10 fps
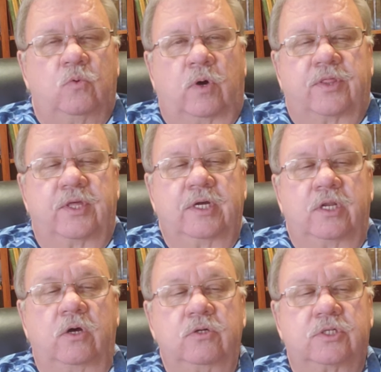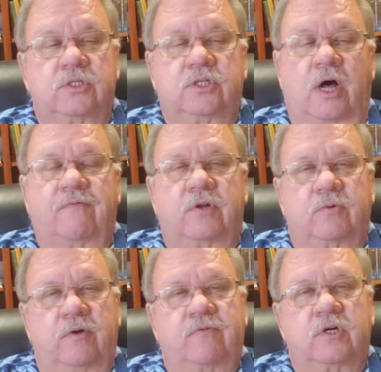what theologians often
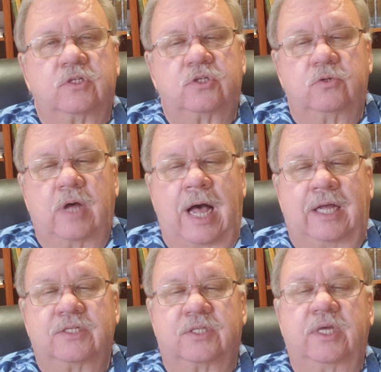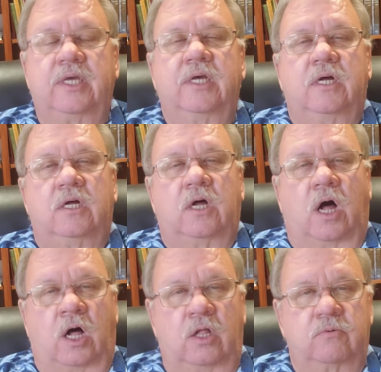refer to as the
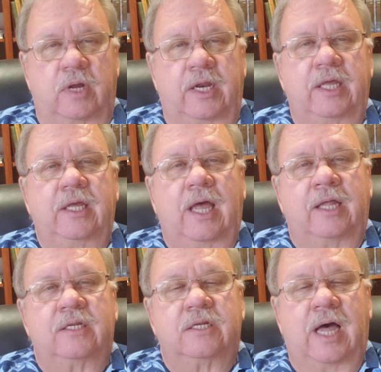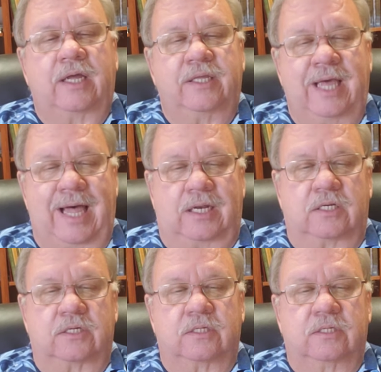already and not
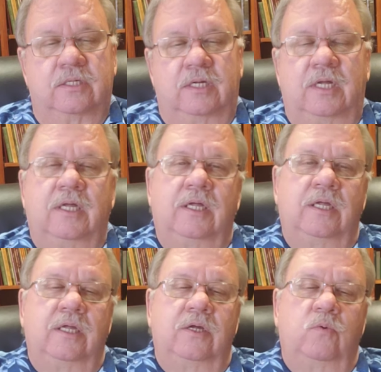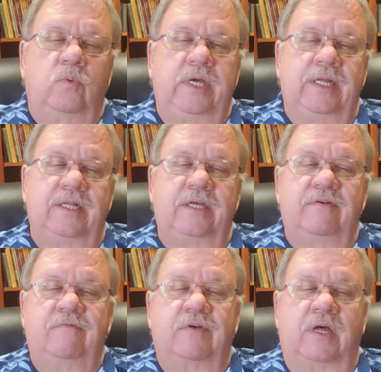yet. We
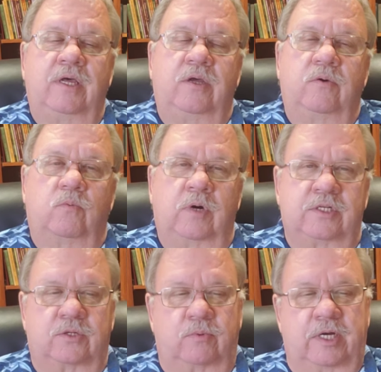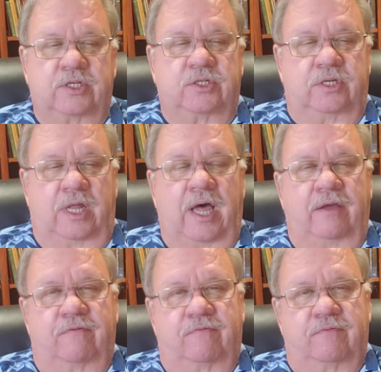live a resurrection
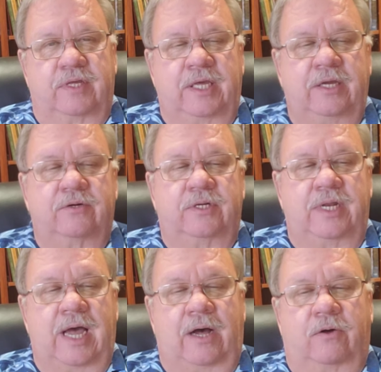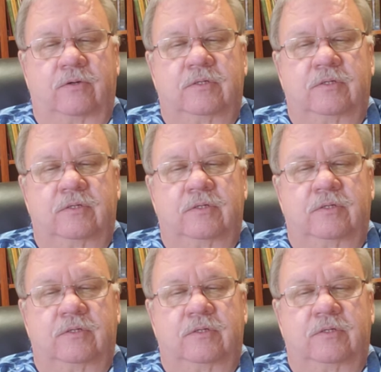life here and now,